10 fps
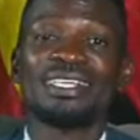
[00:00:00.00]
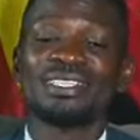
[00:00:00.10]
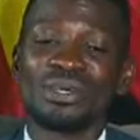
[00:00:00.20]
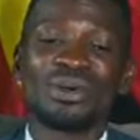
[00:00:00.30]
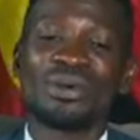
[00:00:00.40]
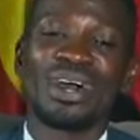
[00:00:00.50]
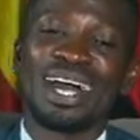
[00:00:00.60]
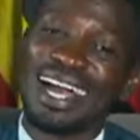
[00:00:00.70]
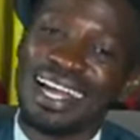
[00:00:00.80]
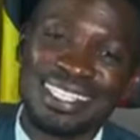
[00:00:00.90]
So
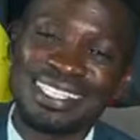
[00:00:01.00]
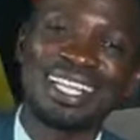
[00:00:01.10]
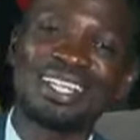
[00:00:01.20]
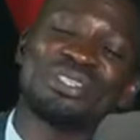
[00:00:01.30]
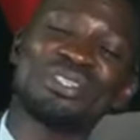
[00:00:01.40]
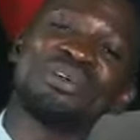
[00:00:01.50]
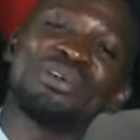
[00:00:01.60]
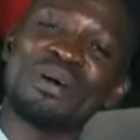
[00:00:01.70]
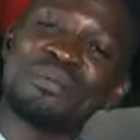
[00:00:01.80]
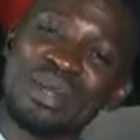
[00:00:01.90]
I salute
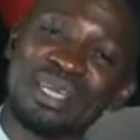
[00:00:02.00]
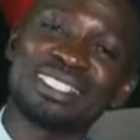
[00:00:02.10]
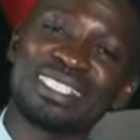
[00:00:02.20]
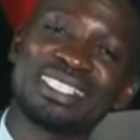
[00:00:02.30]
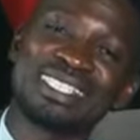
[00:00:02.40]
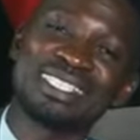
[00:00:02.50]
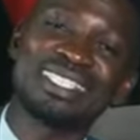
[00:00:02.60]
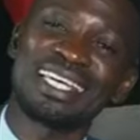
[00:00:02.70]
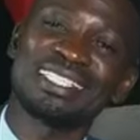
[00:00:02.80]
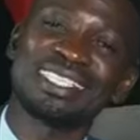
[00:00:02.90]
you my brothers and
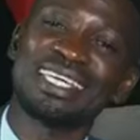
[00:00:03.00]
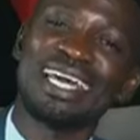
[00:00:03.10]
sisters.